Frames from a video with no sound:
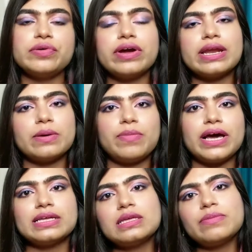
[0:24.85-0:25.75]
You can
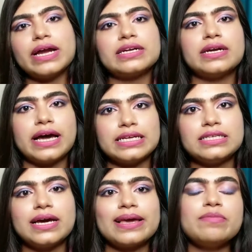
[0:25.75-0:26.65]
apply them at
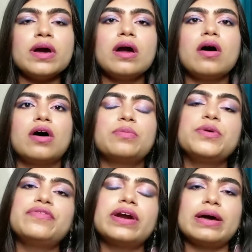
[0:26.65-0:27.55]
night time or
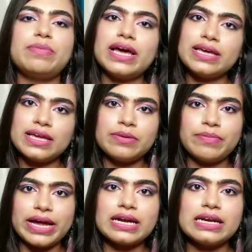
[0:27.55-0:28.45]
before applying any
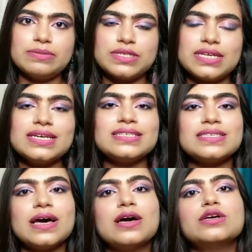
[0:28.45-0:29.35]
matte lipsticks.